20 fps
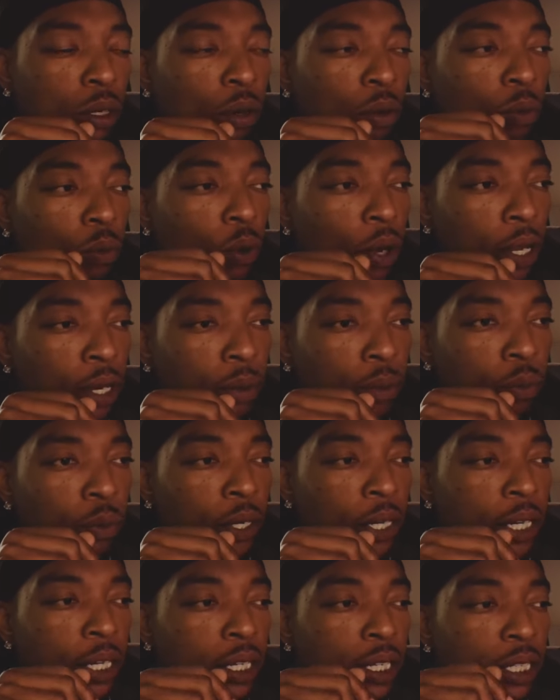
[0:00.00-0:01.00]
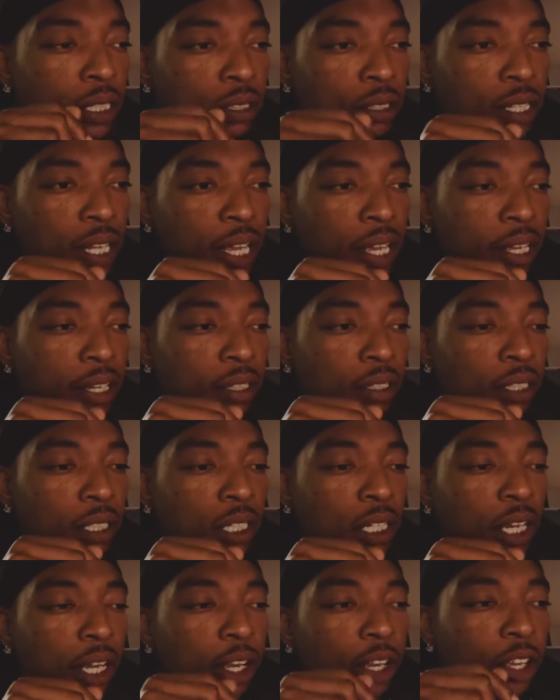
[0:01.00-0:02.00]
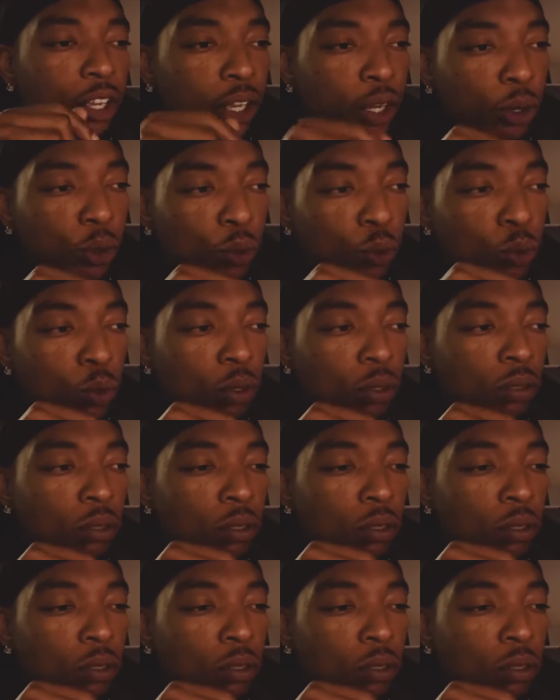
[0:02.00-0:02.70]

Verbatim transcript: running with is that Q